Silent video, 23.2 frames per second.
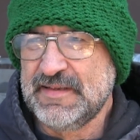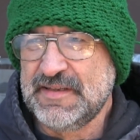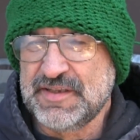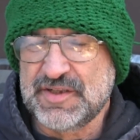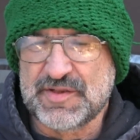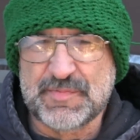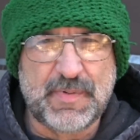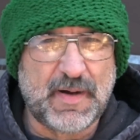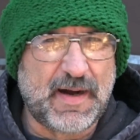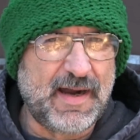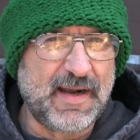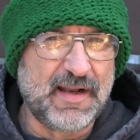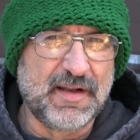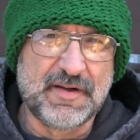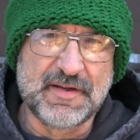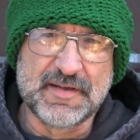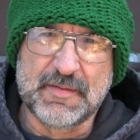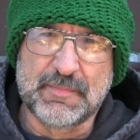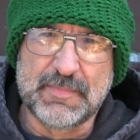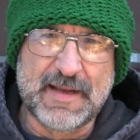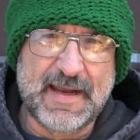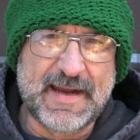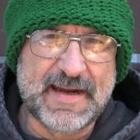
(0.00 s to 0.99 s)
Just pile on
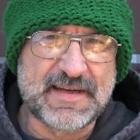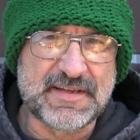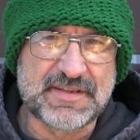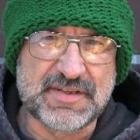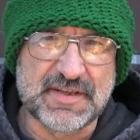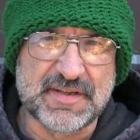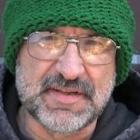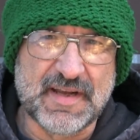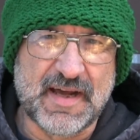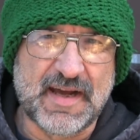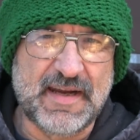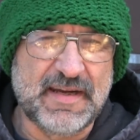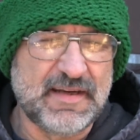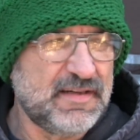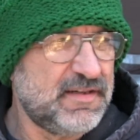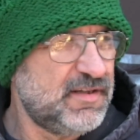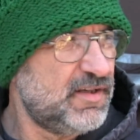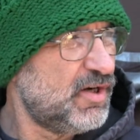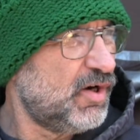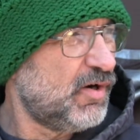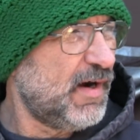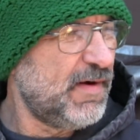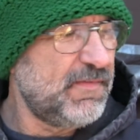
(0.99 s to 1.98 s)
the blankets at night.
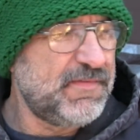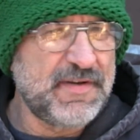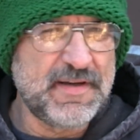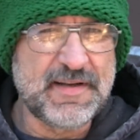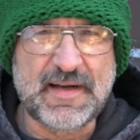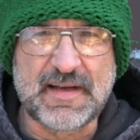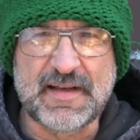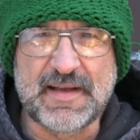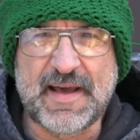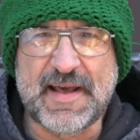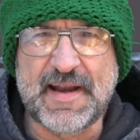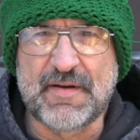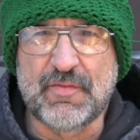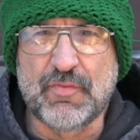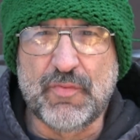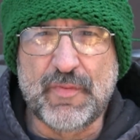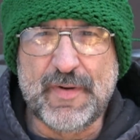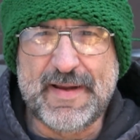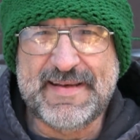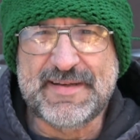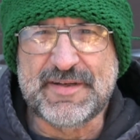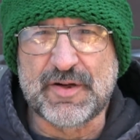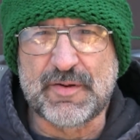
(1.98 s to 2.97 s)
I've done a lot of
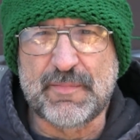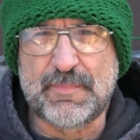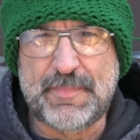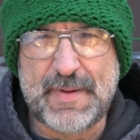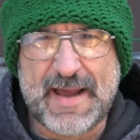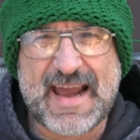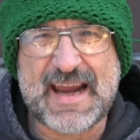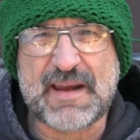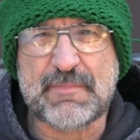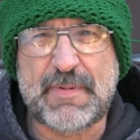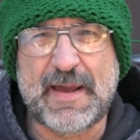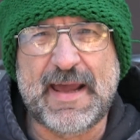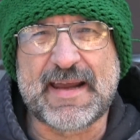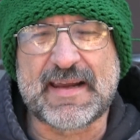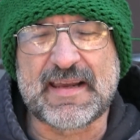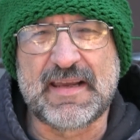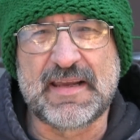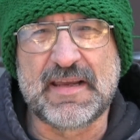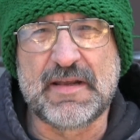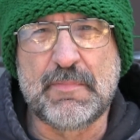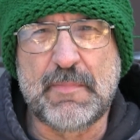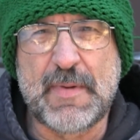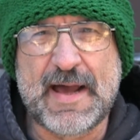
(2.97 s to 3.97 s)
winter
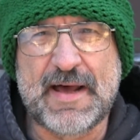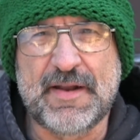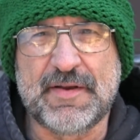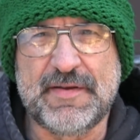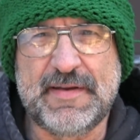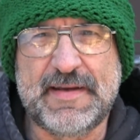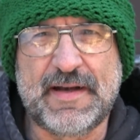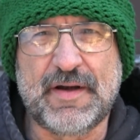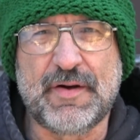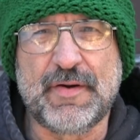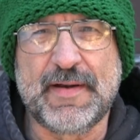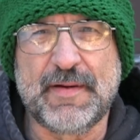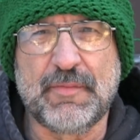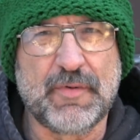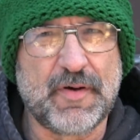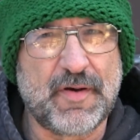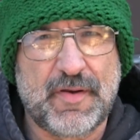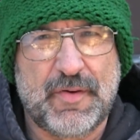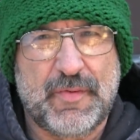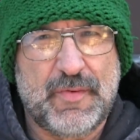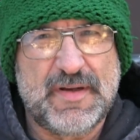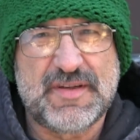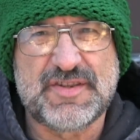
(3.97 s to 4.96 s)
backpacking and mountaineering
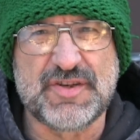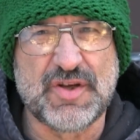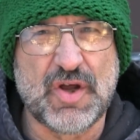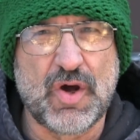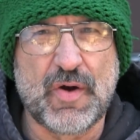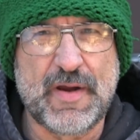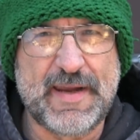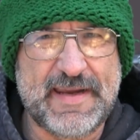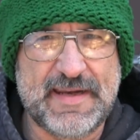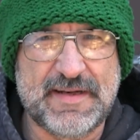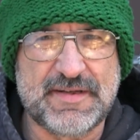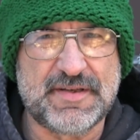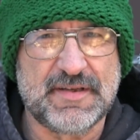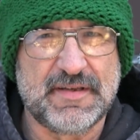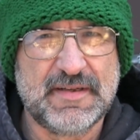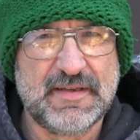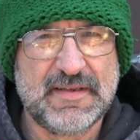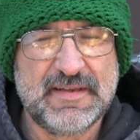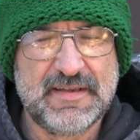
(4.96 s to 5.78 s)
where there is no heat.